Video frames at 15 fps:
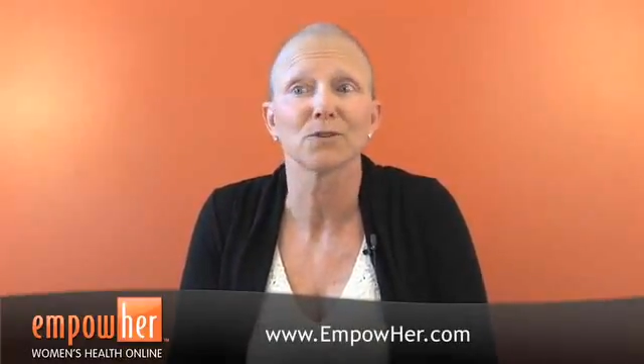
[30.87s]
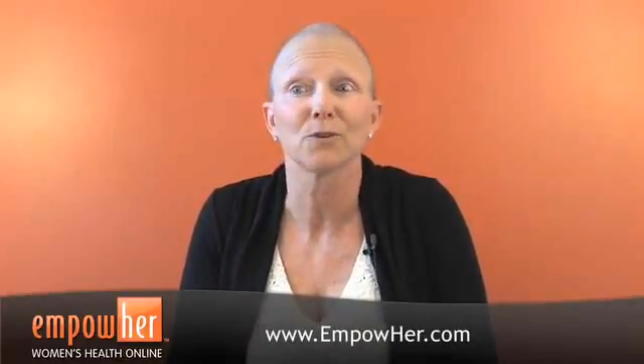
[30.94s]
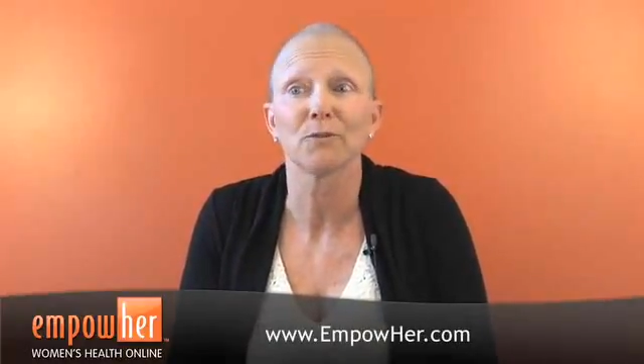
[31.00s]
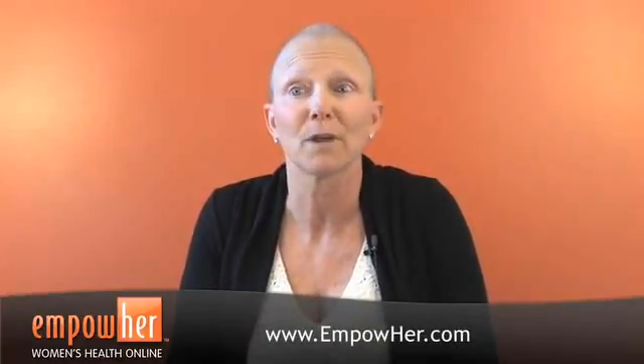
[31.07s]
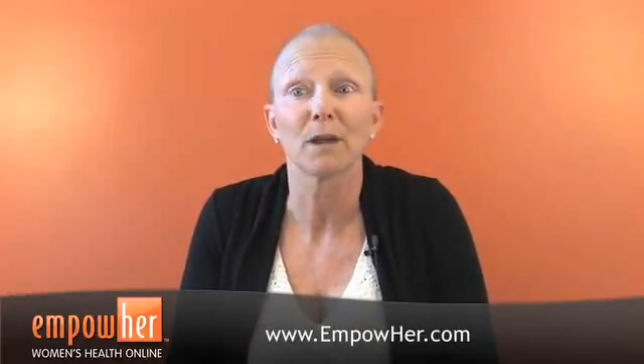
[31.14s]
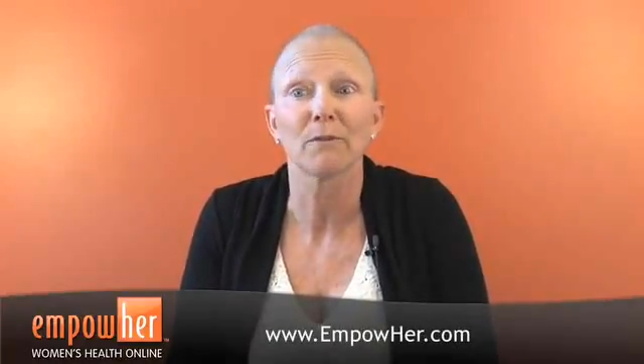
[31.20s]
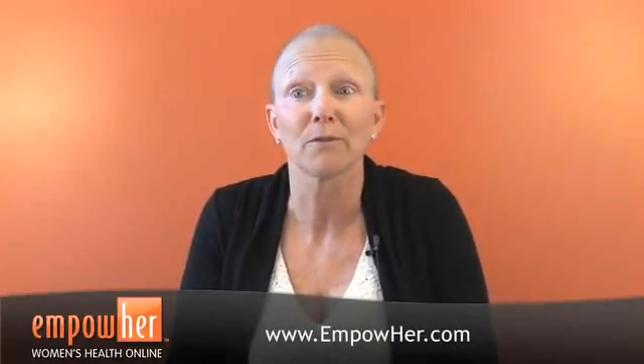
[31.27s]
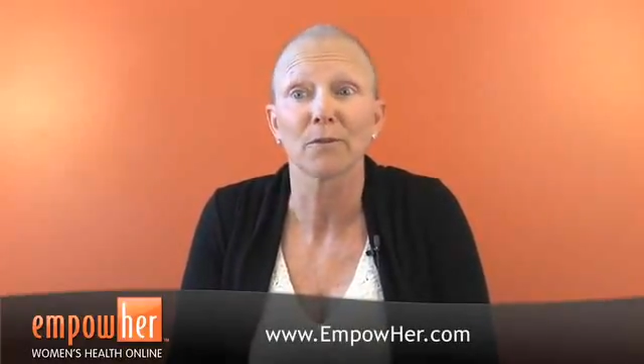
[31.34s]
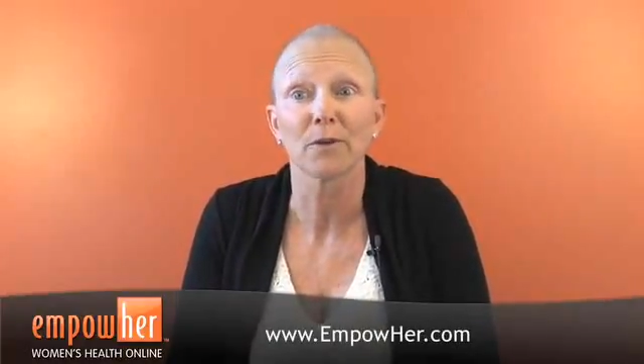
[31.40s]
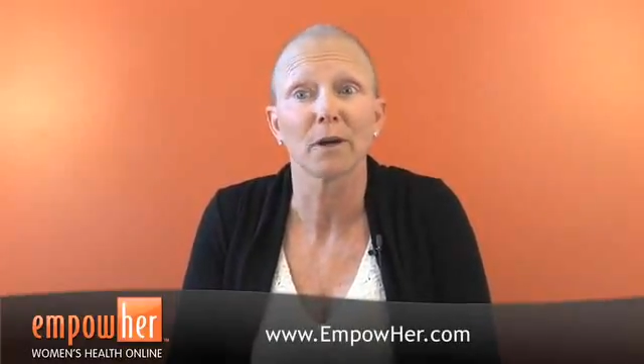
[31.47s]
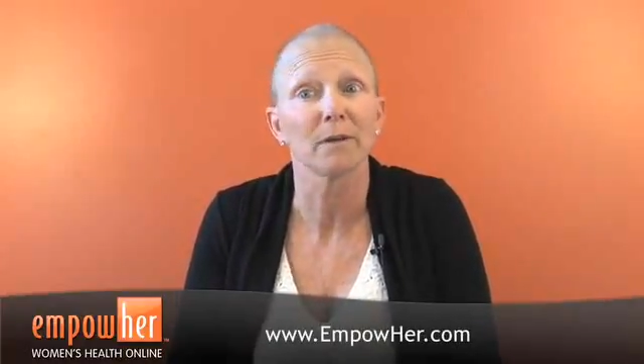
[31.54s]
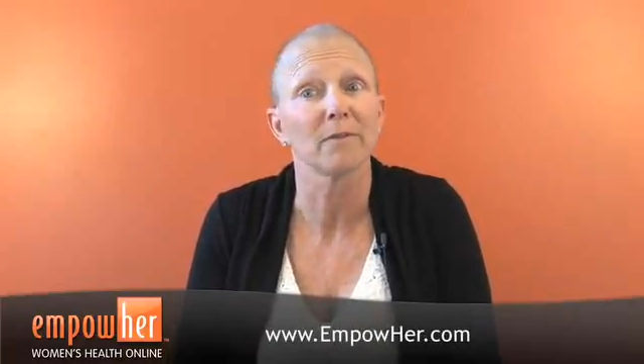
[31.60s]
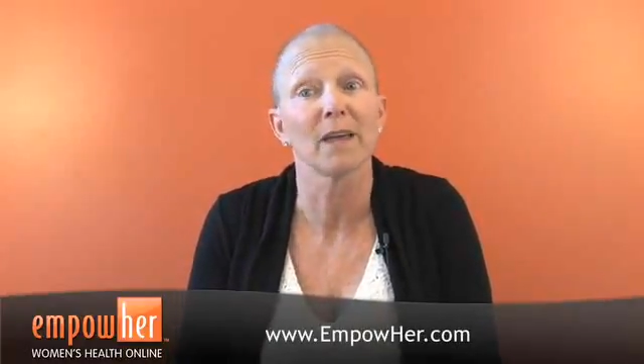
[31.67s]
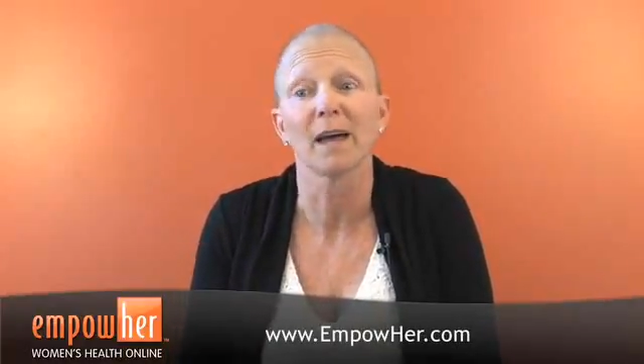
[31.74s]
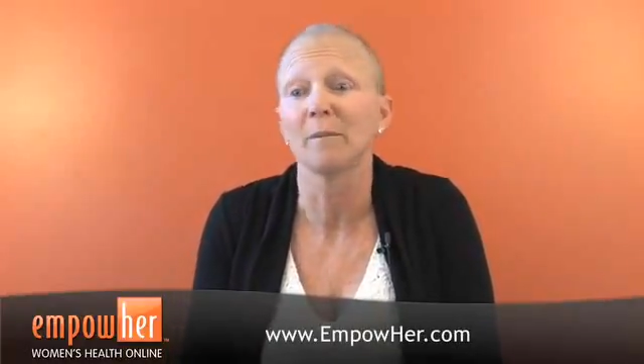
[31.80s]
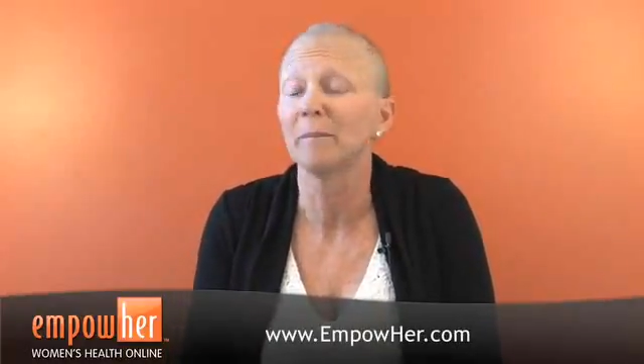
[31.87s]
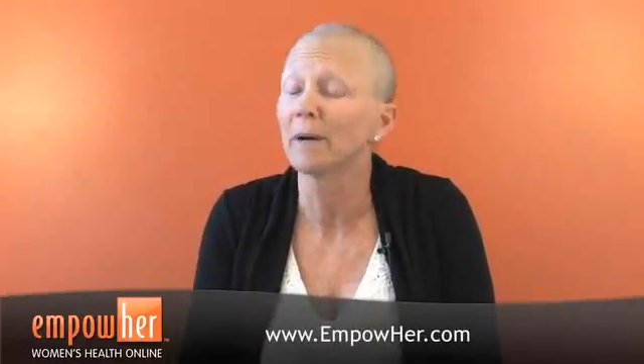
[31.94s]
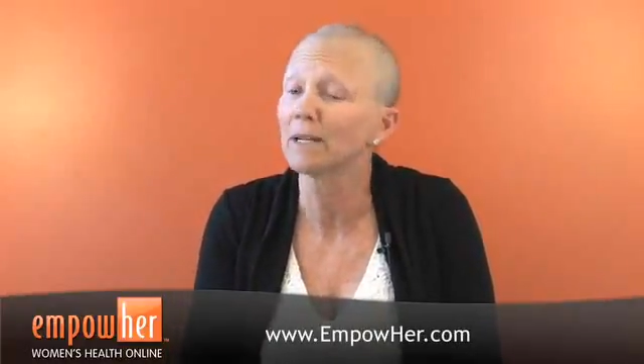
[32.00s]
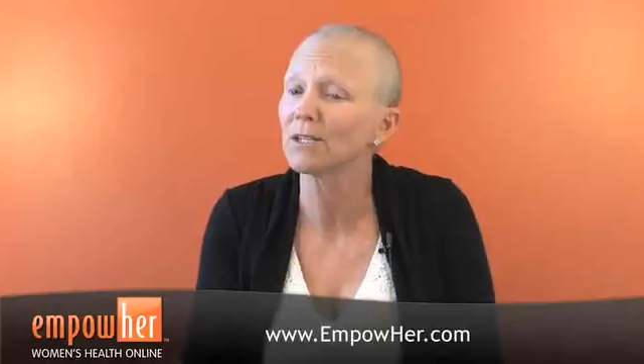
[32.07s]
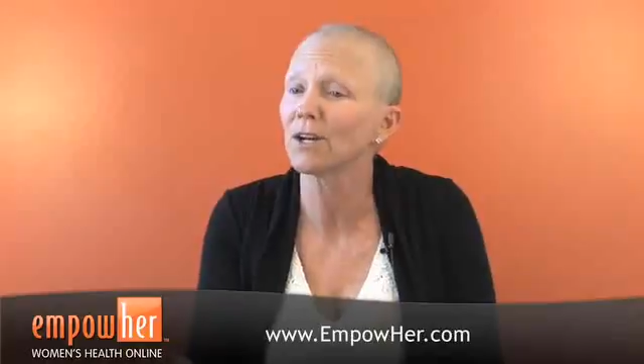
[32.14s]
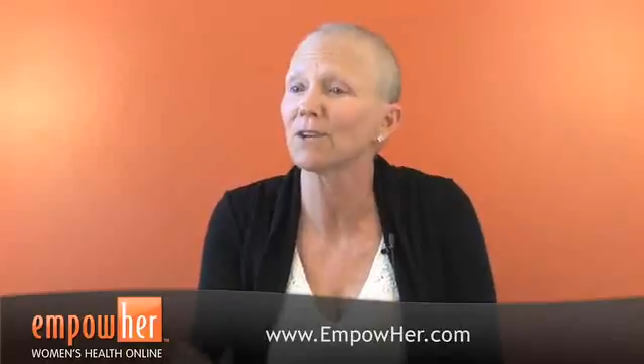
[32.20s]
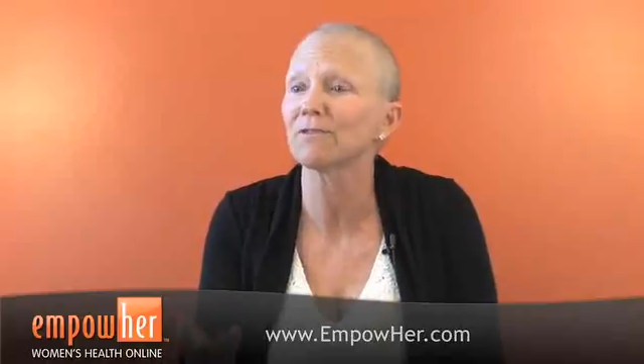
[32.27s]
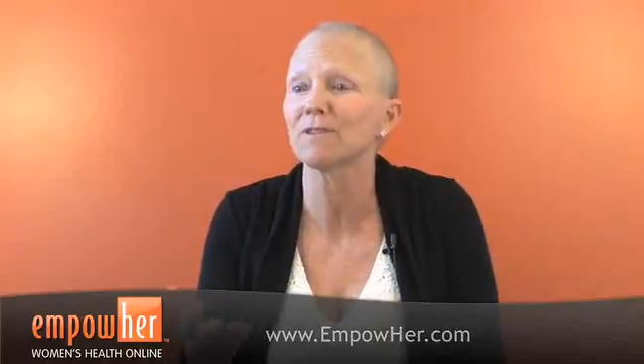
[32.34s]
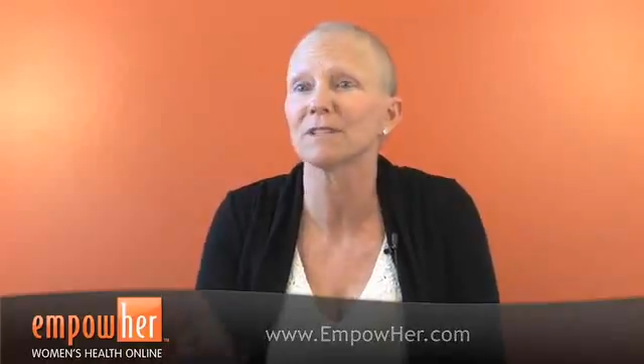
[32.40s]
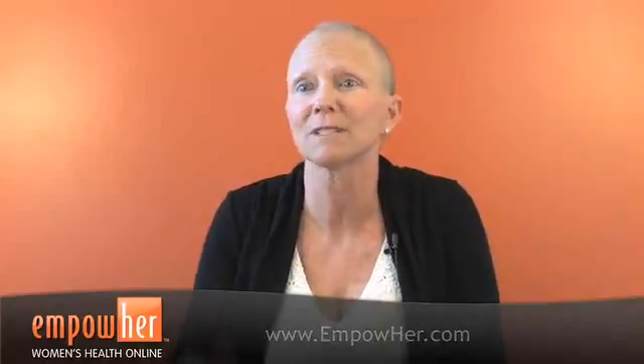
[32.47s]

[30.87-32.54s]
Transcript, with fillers: Or have you ever thought of that?" My daughter